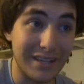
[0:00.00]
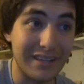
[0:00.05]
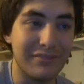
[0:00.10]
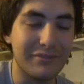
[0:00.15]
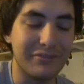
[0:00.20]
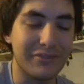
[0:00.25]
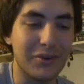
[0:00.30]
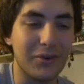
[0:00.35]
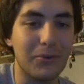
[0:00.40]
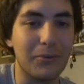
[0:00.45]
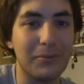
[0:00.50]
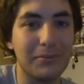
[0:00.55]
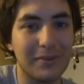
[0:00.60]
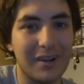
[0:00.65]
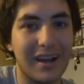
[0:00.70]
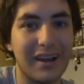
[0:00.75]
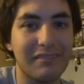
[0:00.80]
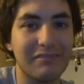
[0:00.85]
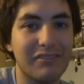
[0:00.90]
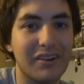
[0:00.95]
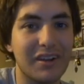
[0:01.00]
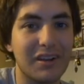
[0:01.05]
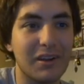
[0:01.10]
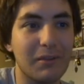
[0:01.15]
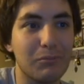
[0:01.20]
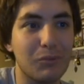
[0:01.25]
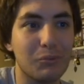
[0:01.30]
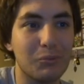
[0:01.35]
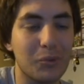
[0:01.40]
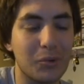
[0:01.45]
info on Fire
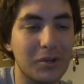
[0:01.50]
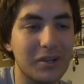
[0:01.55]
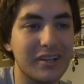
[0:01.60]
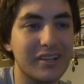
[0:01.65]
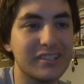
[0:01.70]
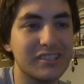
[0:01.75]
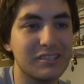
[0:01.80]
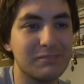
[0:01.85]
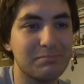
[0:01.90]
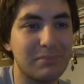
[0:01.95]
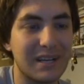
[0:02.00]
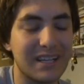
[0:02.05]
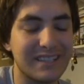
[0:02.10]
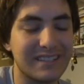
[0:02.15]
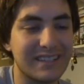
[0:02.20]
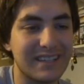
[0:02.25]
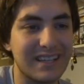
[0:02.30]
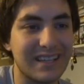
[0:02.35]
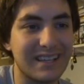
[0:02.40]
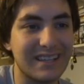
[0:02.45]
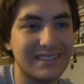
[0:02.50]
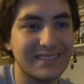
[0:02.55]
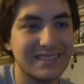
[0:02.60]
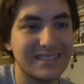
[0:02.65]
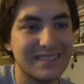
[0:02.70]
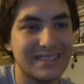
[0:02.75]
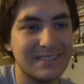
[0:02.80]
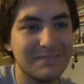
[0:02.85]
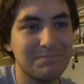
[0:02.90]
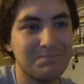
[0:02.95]
Emblem Warriors, but uh,
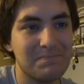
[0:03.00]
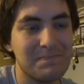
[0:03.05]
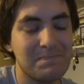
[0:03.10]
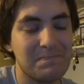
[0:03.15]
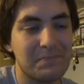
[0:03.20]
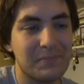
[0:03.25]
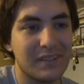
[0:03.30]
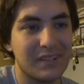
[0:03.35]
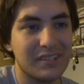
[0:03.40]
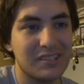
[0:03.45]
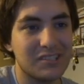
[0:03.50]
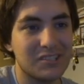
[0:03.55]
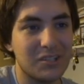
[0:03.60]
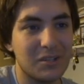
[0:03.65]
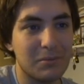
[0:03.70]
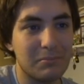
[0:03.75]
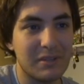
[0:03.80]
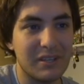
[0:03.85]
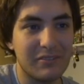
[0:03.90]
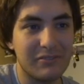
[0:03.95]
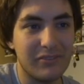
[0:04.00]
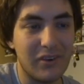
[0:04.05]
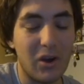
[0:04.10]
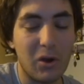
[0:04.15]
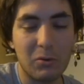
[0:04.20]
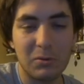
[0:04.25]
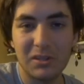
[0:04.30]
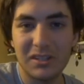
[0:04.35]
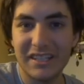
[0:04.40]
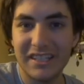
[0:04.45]
it's going to be a
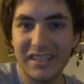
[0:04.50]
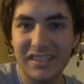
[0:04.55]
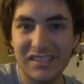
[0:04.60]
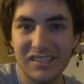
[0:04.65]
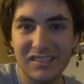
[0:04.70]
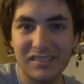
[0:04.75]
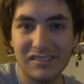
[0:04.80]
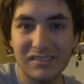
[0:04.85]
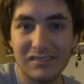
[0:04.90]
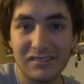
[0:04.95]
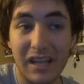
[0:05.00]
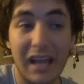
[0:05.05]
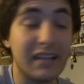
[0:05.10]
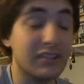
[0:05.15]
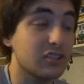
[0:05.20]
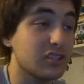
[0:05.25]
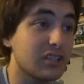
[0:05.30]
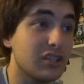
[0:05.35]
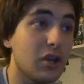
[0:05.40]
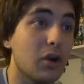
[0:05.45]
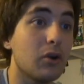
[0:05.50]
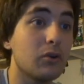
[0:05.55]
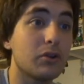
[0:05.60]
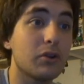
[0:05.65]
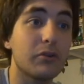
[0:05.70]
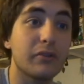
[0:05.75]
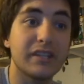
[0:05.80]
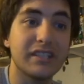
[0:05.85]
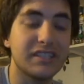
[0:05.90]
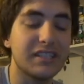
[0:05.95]
fall release. Actually, no,
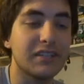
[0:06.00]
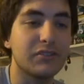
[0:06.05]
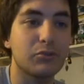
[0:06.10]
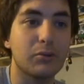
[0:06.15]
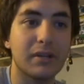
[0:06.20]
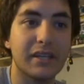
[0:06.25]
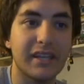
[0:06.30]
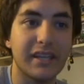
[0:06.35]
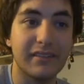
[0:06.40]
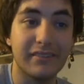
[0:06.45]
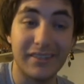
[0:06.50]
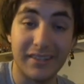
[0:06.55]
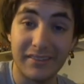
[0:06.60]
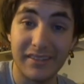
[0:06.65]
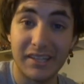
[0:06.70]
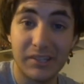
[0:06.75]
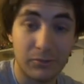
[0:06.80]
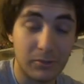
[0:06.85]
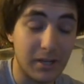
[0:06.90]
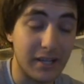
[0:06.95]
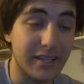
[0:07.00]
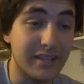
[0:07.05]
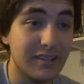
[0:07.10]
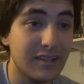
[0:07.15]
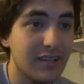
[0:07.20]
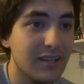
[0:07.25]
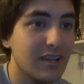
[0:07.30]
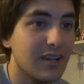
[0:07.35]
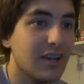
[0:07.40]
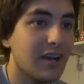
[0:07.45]
no, they said 2018. That's right.
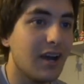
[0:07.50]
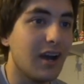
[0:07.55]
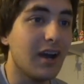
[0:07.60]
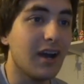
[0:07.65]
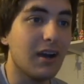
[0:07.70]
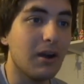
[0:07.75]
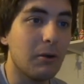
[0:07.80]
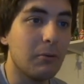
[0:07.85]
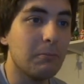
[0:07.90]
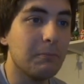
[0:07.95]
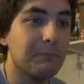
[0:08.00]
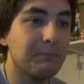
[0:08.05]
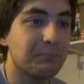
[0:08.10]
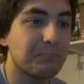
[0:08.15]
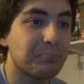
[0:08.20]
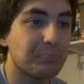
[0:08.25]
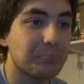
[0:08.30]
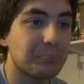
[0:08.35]
Um,